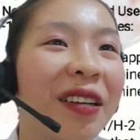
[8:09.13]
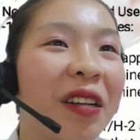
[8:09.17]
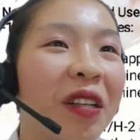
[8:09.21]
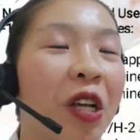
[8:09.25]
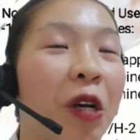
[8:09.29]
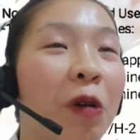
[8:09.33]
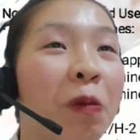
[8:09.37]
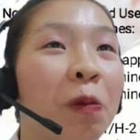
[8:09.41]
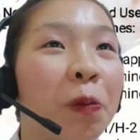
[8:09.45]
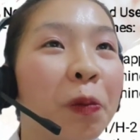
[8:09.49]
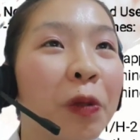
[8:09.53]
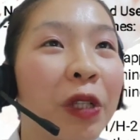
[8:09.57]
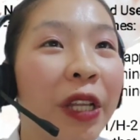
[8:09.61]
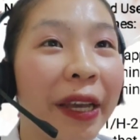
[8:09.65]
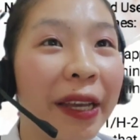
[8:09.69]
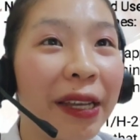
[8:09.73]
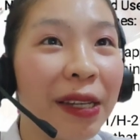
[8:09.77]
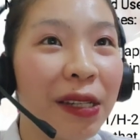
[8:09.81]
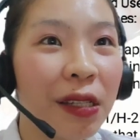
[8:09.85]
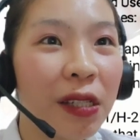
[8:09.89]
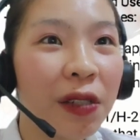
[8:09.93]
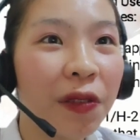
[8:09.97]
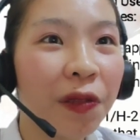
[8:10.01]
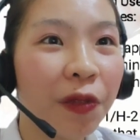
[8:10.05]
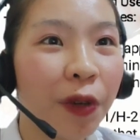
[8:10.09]

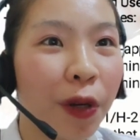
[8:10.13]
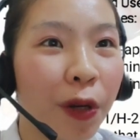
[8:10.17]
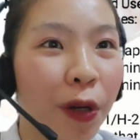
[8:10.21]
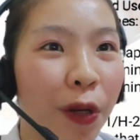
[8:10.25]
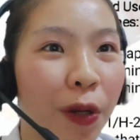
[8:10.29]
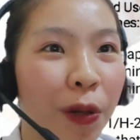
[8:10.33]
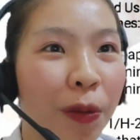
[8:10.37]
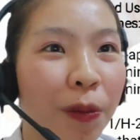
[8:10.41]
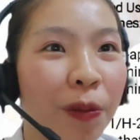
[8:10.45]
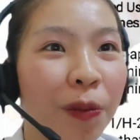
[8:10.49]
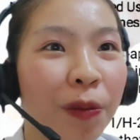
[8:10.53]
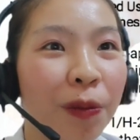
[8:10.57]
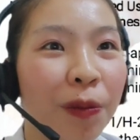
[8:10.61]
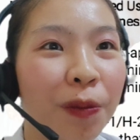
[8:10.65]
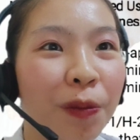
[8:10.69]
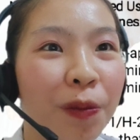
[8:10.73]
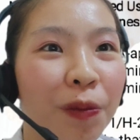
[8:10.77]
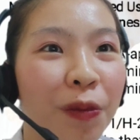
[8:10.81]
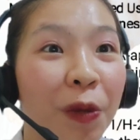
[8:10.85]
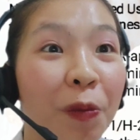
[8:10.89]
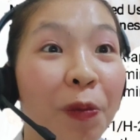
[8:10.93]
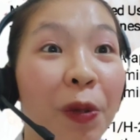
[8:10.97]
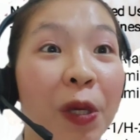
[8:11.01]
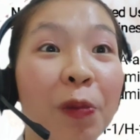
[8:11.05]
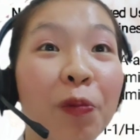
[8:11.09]
complaints from
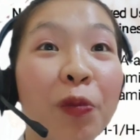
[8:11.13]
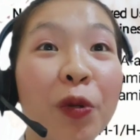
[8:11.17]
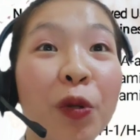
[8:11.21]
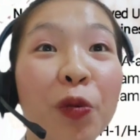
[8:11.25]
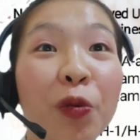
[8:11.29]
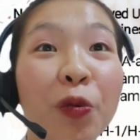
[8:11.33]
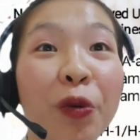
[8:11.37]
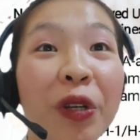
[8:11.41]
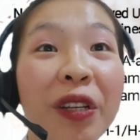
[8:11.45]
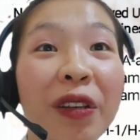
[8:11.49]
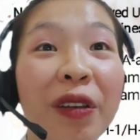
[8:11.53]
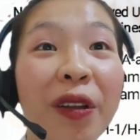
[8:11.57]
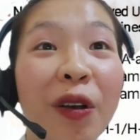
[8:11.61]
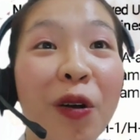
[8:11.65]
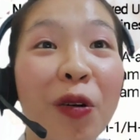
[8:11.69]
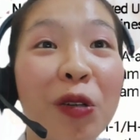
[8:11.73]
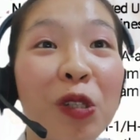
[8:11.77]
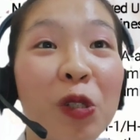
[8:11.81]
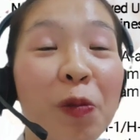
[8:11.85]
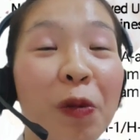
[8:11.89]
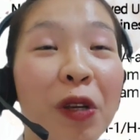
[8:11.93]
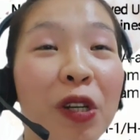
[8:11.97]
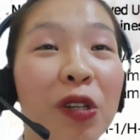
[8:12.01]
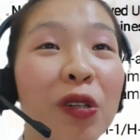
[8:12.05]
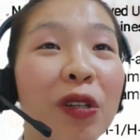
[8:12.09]
the people we know,
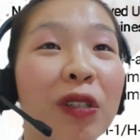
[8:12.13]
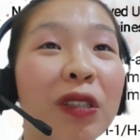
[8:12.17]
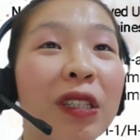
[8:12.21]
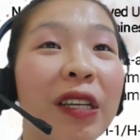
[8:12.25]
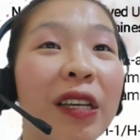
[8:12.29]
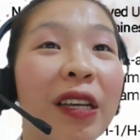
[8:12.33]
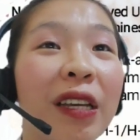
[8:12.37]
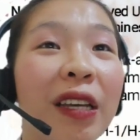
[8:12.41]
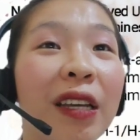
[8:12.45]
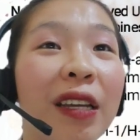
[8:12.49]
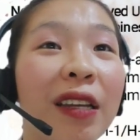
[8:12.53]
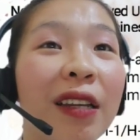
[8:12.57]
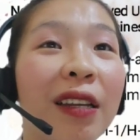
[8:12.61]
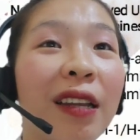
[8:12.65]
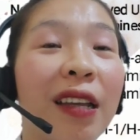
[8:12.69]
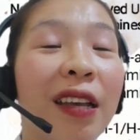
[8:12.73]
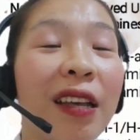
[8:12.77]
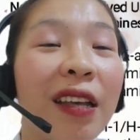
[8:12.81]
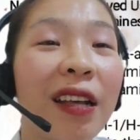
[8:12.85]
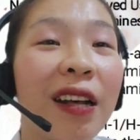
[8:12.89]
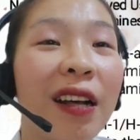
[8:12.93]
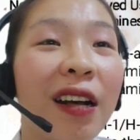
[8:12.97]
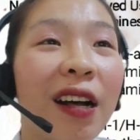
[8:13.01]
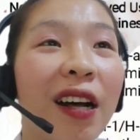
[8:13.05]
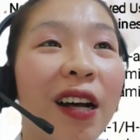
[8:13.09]
especially in
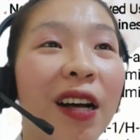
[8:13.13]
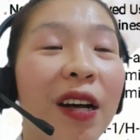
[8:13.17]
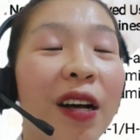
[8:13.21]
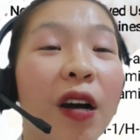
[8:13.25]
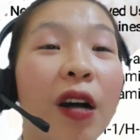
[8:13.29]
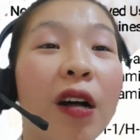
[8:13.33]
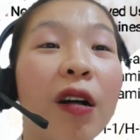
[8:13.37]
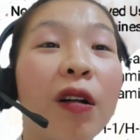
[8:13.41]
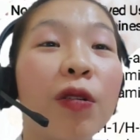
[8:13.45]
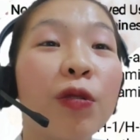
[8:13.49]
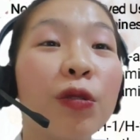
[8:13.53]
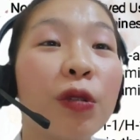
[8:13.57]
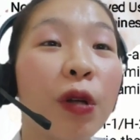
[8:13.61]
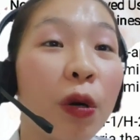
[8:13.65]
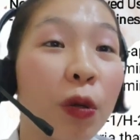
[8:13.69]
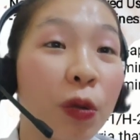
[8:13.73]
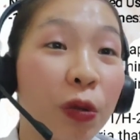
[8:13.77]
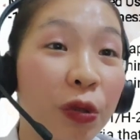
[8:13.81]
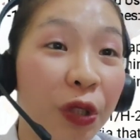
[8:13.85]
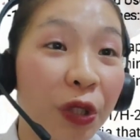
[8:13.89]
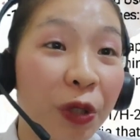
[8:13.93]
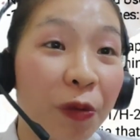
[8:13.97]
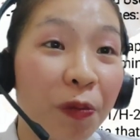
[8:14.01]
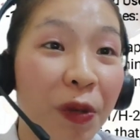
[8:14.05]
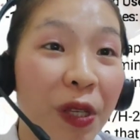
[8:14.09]
all
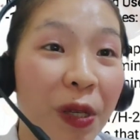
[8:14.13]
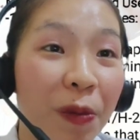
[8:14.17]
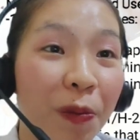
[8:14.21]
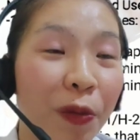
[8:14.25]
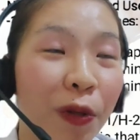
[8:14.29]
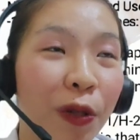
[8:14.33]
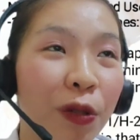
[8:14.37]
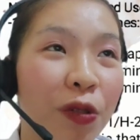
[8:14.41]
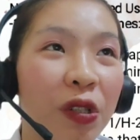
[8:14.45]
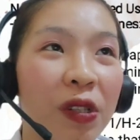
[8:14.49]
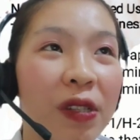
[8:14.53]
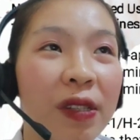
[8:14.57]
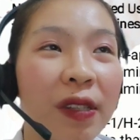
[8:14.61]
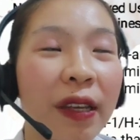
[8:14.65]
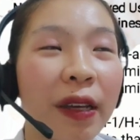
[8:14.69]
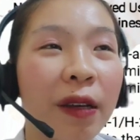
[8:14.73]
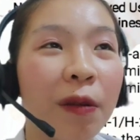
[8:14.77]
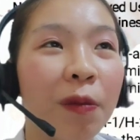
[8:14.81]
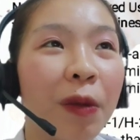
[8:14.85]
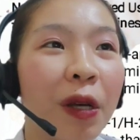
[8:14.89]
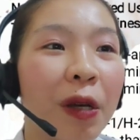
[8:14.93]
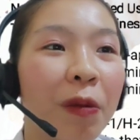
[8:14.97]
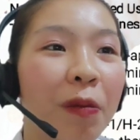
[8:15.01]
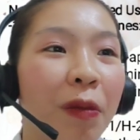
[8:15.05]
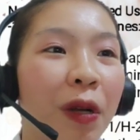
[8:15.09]
older people. Just like
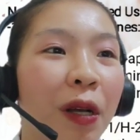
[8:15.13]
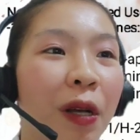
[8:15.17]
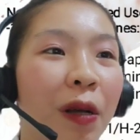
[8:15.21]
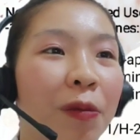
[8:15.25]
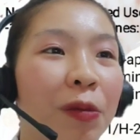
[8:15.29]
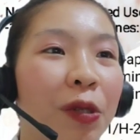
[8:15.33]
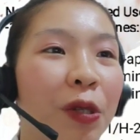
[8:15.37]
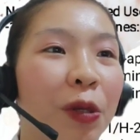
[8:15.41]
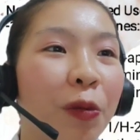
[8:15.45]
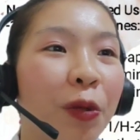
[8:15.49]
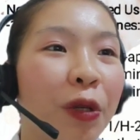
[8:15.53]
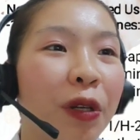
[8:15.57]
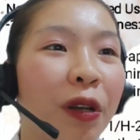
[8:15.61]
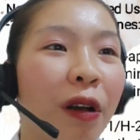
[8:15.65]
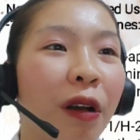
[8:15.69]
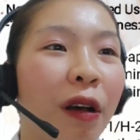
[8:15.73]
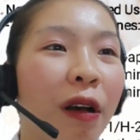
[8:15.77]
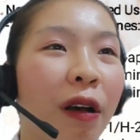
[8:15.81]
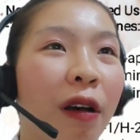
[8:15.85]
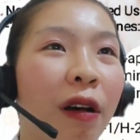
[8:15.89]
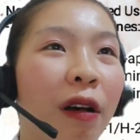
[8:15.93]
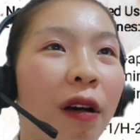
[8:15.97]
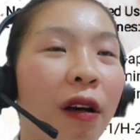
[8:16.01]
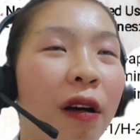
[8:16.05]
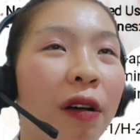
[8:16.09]
my mom, she would
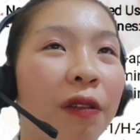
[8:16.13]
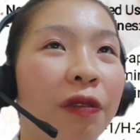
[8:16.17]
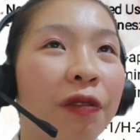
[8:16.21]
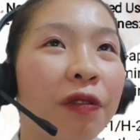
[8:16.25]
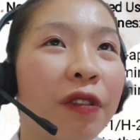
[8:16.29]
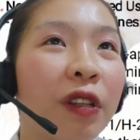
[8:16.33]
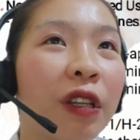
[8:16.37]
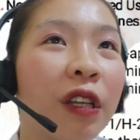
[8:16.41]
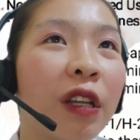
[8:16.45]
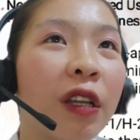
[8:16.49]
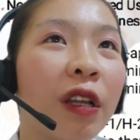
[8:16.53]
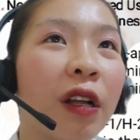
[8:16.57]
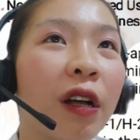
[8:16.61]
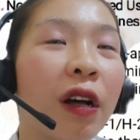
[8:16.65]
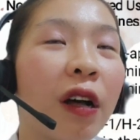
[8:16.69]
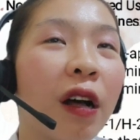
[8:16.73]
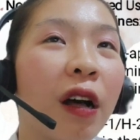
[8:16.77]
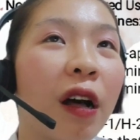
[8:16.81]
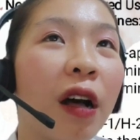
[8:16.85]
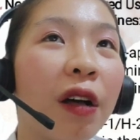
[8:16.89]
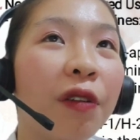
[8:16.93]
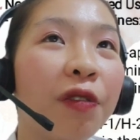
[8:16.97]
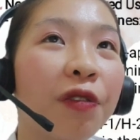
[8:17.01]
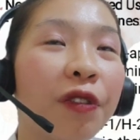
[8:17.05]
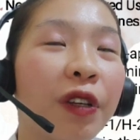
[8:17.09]

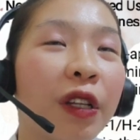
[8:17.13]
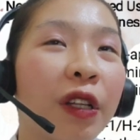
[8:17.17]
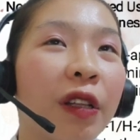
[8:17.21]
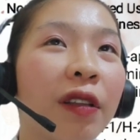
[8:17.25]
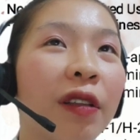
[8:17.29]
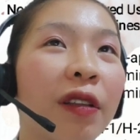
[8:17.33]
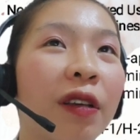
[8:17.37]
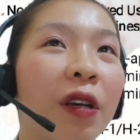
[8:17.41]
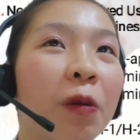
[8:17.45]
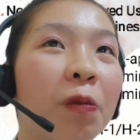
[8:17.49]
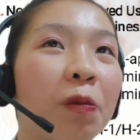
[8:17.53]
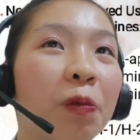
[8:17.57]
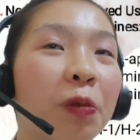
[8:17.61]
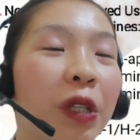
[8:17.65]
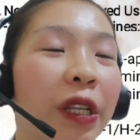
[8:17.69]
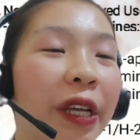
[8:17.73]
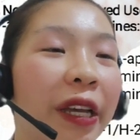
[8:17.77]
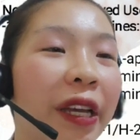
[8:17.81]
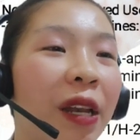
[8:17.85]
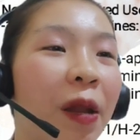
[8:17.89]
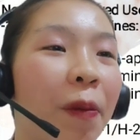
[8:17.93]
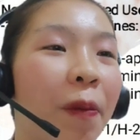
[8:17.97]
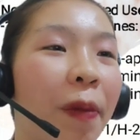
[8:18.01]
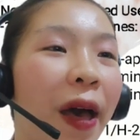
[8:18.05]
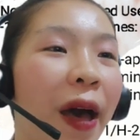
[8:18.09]
often
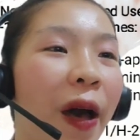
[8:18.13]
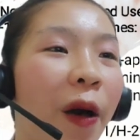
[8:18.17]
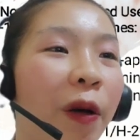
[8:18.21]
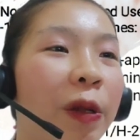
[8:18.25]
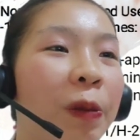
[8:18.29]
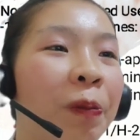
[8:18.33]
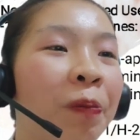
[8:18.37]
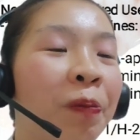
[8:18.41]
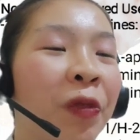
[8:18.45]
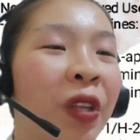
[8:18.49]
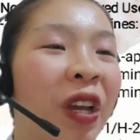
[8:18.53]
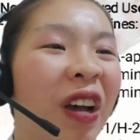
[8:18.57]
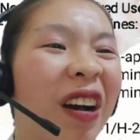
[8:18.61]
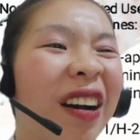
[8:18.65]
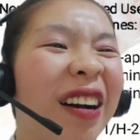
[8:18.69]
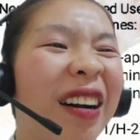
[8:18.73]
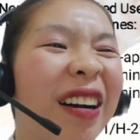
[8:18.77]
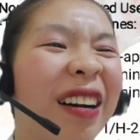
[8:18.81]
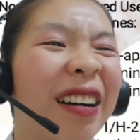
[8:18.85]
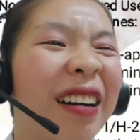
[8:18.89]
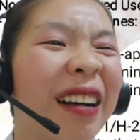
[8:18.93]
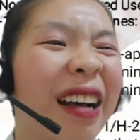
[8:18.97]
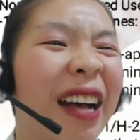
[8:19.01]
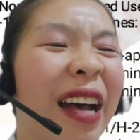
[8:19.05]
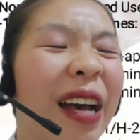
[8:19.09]
complain about
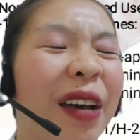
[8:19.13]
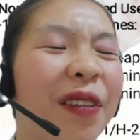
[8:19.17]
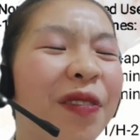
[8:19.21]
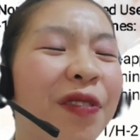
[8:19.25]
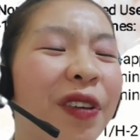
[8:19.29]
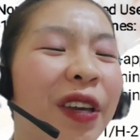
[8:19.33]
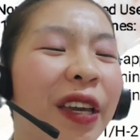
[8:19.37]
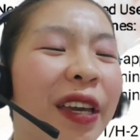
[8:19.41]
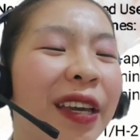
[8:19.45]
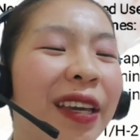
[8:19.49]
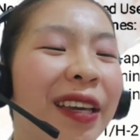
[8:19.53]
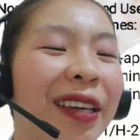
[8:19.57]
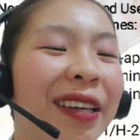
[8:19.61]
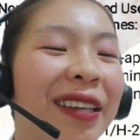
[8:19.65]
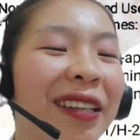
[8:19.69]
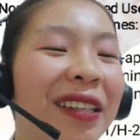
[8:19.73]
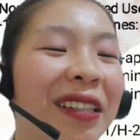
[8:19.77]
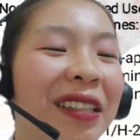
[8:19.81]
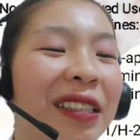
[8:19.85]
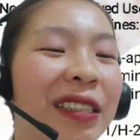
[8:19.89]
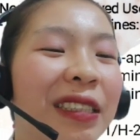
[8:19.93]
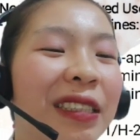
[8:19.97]
having